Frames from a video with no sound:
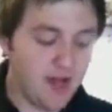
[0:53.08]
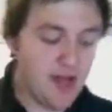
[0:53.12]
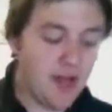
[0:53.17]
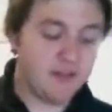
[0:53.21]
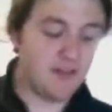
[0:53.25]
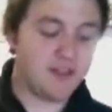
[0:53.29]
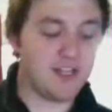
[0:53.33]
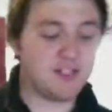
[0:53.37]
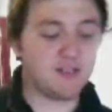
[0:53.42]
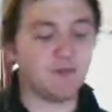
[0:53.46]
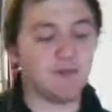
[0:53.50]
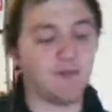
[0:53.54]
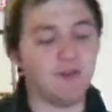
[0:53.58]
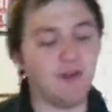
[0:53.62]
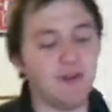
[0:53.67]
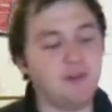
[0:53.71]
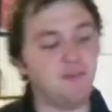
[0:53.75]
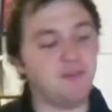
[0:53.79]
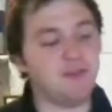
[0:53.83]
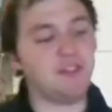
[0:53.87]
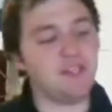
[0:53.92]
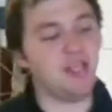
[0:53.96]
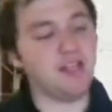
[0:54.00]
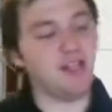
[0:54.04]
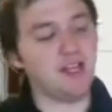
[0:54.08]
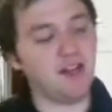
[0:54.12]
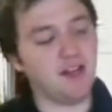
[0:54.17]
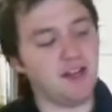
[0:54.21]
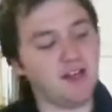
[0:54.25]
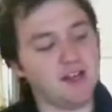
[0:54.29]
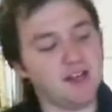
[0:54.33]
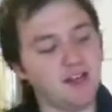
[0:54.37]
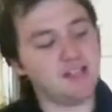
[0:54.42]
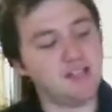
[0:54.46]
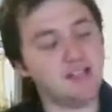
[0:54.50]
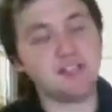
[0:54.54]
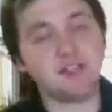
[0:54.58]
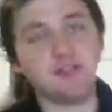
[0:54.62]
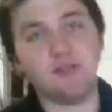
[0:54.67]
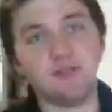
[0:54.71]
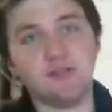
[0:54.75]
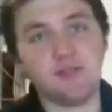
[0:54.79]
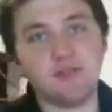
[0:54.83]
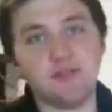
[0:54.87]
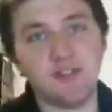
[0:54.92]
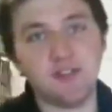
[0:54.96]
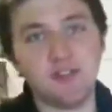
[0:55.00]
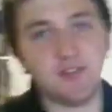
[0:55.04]
This one in particular, this is called
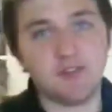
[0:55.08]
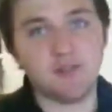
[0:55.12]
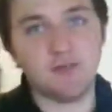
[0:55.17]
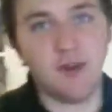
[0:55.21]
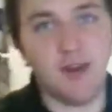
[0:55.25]
crystal,